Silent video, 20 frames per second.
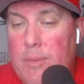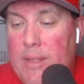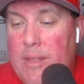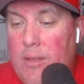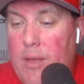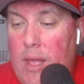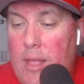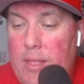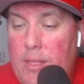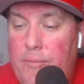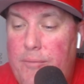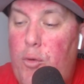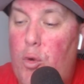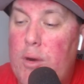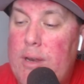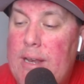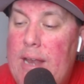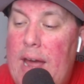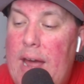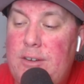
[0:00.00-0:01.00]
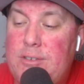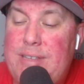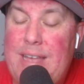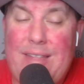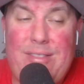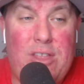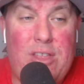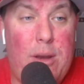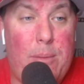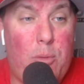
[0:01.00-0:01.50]
And the, and the 49ers
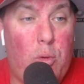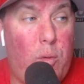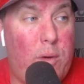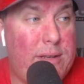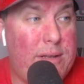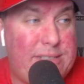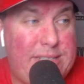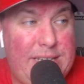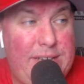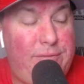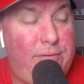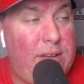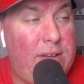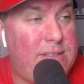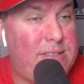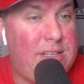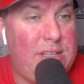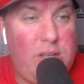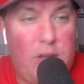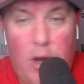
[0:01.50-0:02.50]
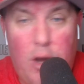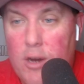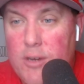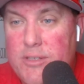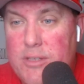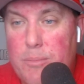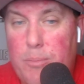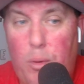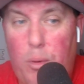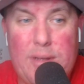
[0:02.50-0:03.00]
had the number one defense in
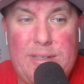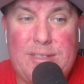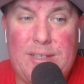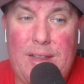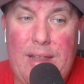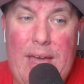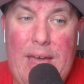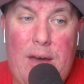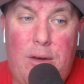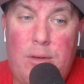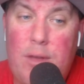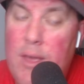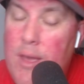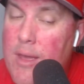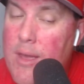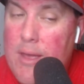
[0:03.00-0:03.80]
yards and points allowed.